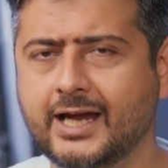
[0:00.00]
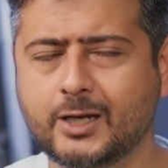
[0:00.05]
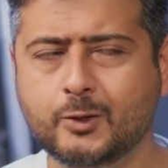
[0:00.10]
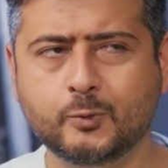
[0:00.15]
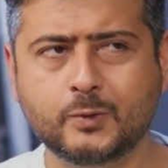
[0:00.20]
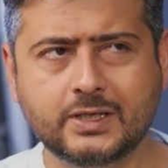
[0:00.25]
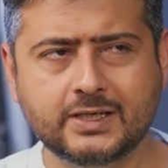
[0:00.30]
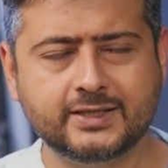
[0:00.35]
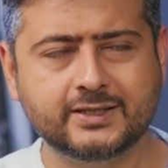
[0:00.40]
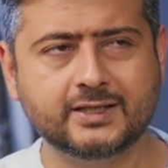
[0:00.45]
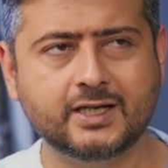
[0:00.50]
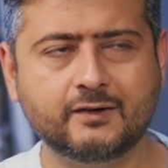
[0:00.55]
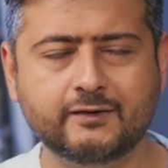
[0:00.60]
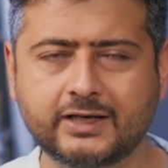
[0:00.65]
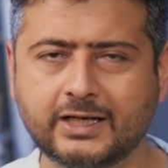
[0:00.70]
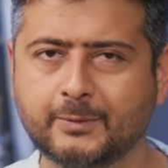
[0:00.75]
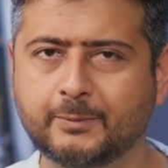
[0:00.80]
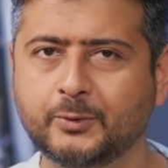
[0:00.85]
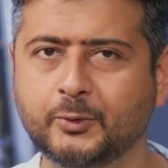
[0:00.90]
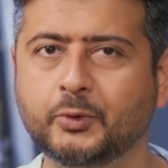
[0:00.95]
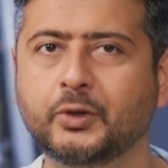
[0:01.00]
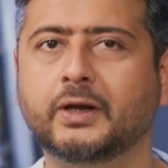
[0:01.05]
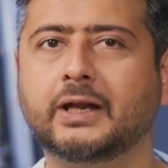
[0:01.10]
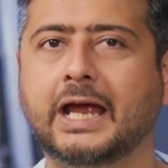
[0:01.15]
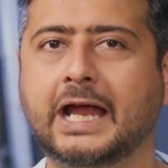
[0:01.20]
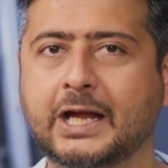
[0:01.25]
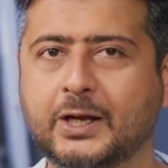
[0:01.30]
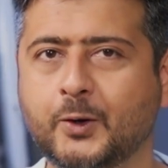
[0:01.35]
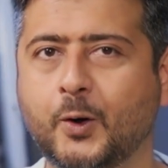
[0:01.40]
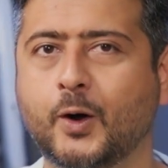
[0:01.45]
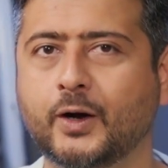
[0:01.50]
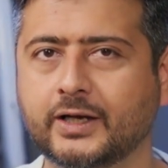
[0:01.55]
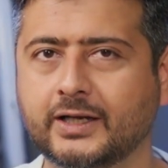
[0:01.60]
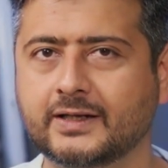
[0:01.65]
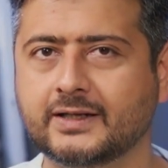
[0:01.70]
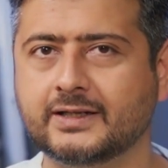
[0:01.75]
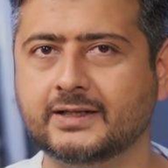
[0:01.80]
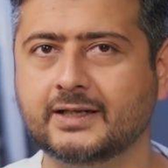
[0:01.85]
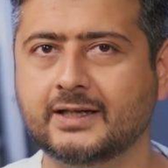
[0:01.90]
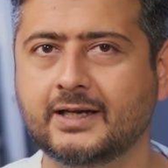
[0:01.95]
it will serve it up to the right
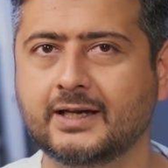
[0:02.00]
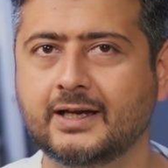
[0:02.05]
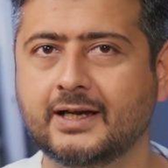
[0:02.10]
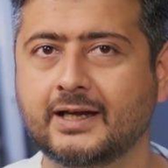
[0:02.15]
audience.